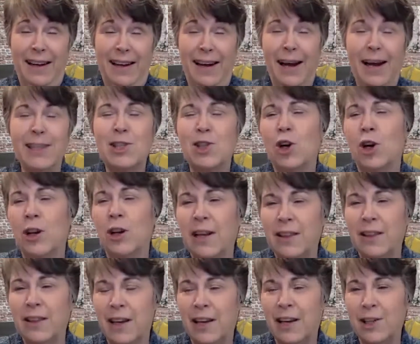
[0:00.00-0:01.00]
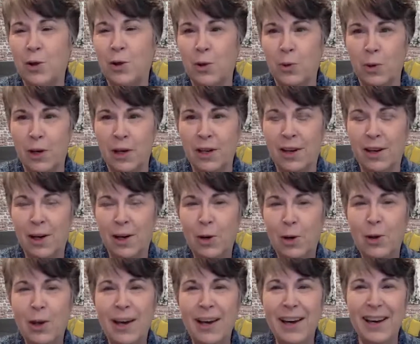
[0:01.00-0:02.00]
I started at the age of 3.
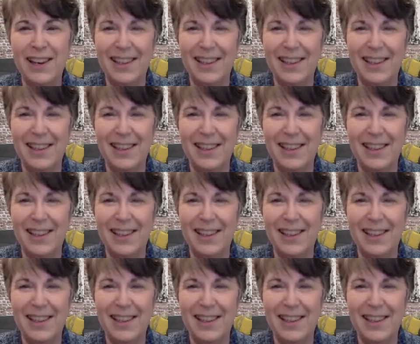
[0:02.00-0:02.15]
Okay.